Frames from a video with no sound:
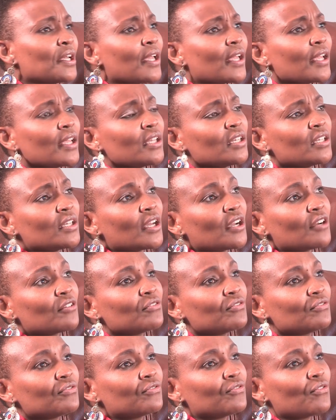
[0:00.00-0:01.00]
and
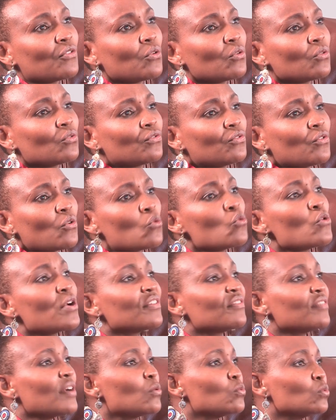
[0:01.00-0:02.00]
for
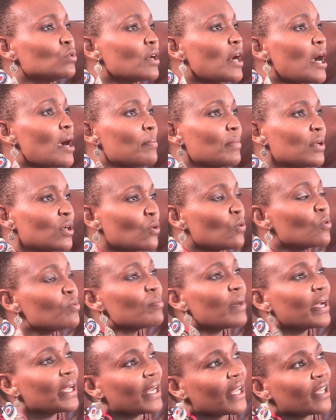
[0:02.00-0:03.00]
whoever will come
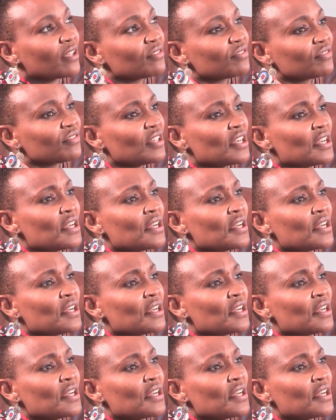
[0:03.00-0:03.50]
along my life,